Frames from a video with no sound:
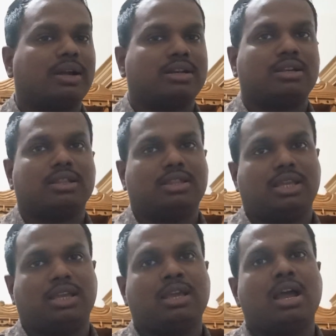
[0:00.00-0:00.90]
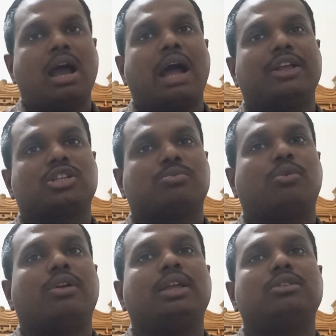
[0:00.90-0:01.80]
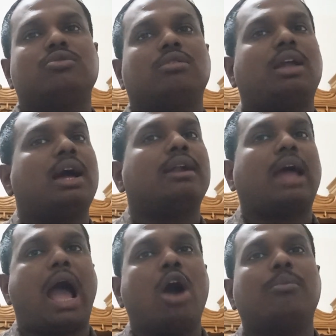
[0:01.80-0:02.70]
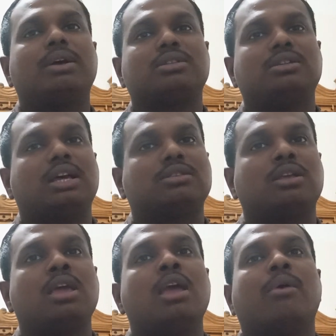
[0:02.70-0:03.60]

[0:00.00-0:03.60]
but they are exploring to learn how much does